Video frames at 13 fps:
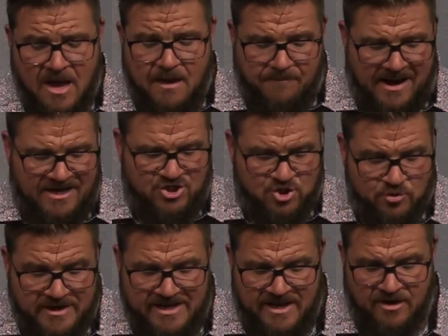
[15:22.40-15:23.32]
by
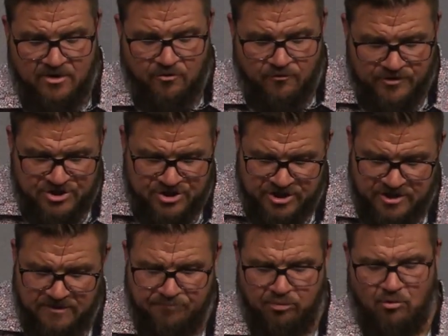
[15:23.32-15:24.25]
treating Christian
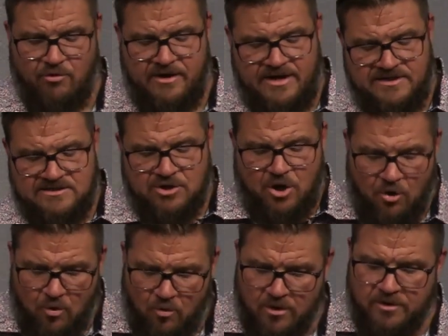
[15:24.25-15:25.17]
employees,
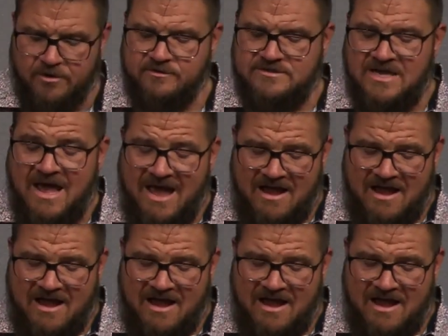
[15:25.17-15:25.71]
coworkers,